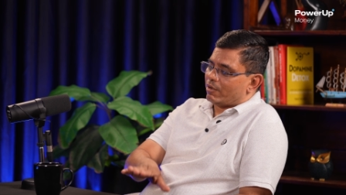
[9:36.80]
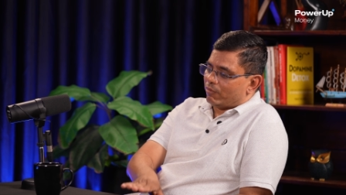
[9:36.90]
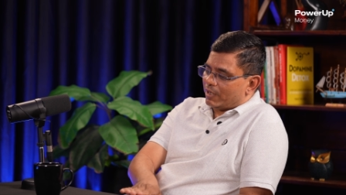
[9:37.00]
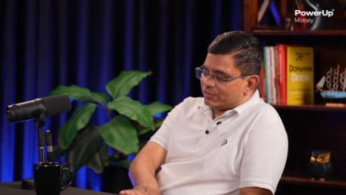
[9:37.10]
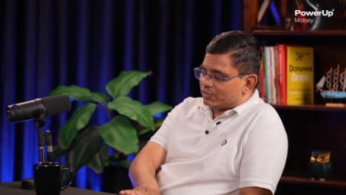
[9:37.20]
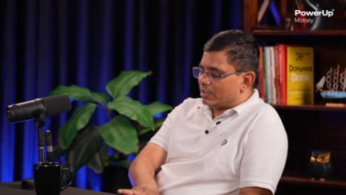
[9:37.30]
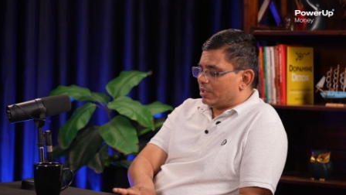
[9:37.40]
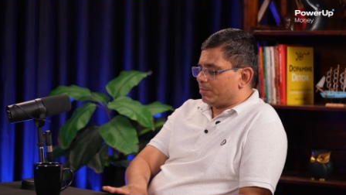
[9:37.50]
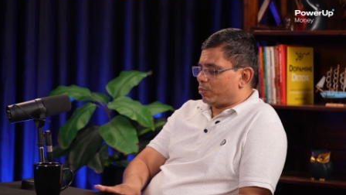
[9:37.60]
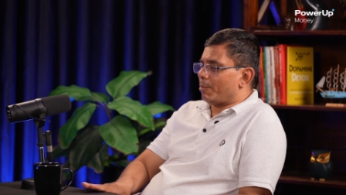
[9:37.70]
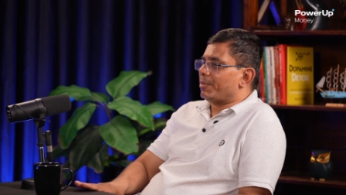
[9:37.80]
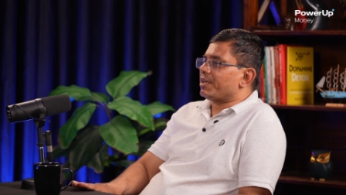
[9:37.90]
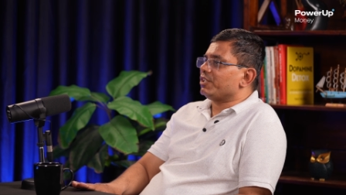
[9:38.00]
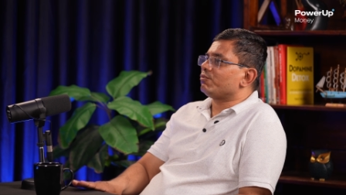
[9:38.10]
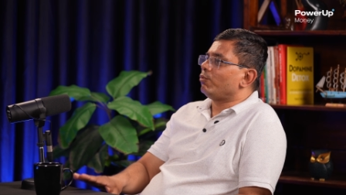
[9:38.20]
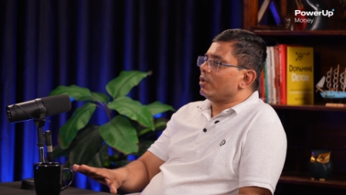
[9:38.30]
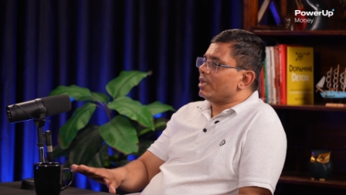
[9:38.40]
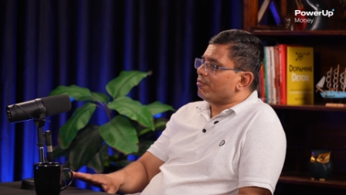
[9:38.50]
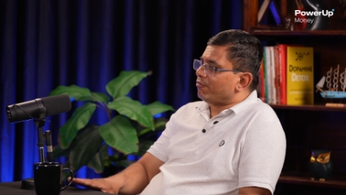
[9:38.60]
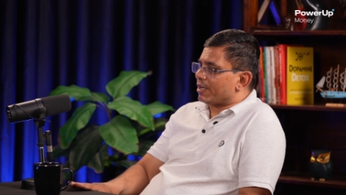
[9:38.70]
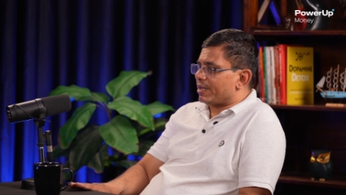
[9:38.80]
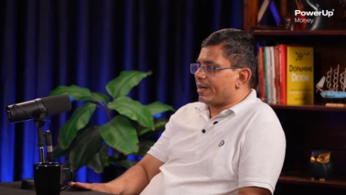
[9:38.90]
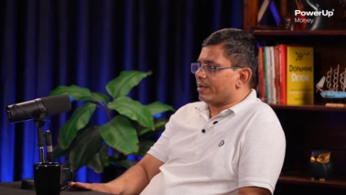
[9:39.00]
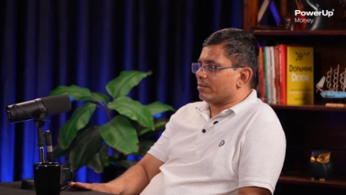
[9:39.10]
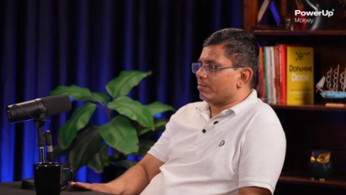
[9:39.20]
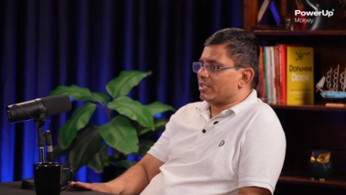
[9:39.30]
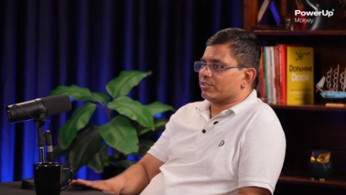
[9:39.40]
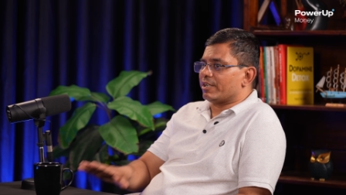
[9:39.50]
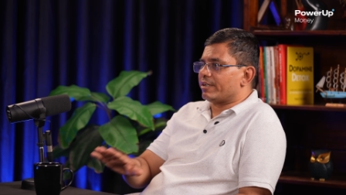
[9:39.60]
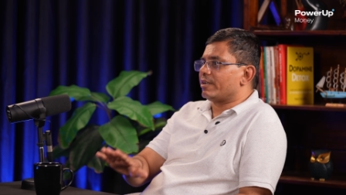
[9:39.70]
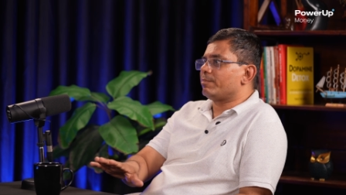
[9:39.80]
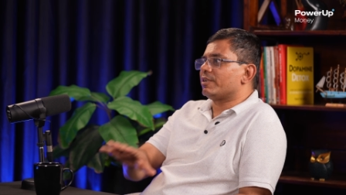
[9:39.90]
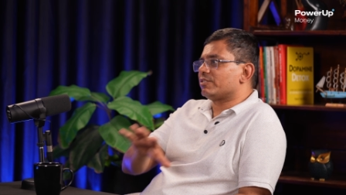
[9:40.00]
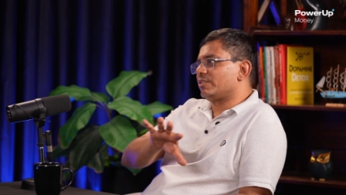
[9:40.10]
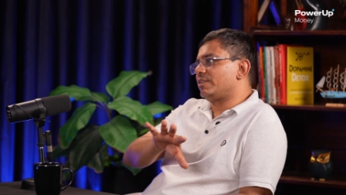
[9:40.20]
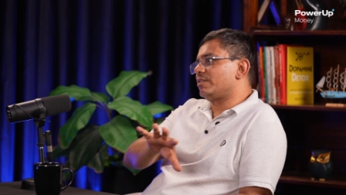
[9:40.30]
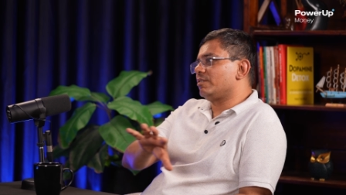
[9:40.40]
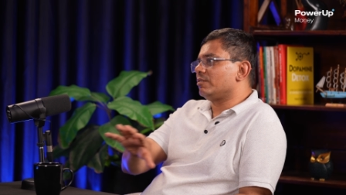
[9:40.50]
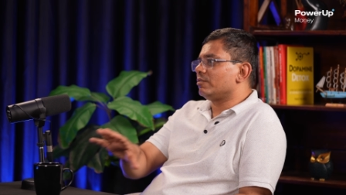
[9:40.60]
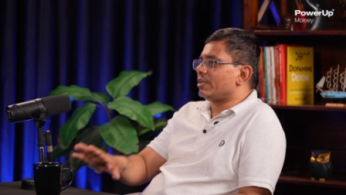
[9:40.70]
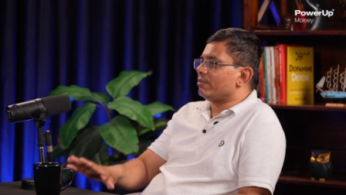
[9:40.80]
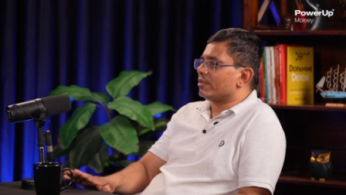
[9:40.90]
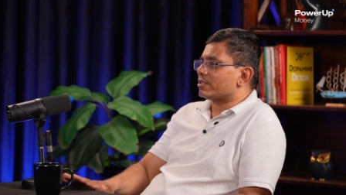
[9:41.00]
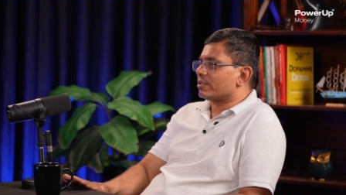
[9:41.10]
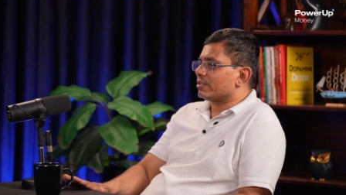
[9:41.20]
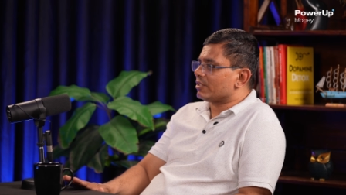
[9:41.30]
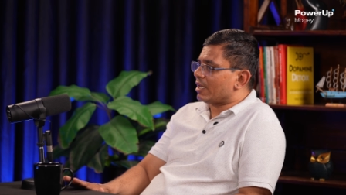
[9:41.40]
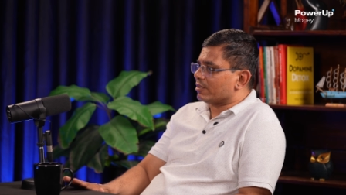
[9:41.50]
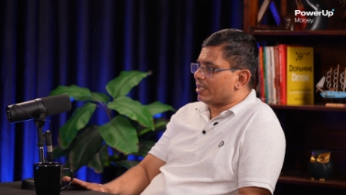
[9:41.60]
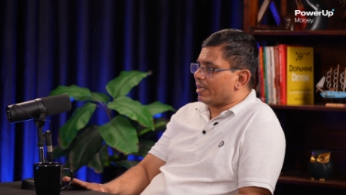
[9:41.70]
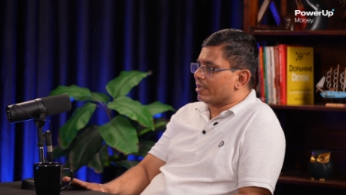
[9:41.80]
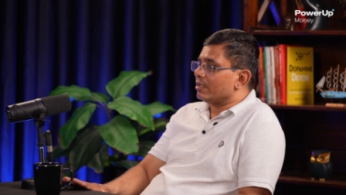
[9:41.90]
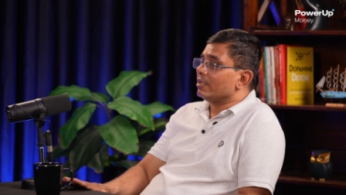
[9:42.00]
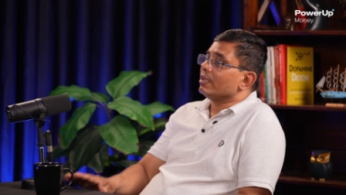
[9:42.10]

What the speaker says: And once the property is fully funded, means 100% investors are there,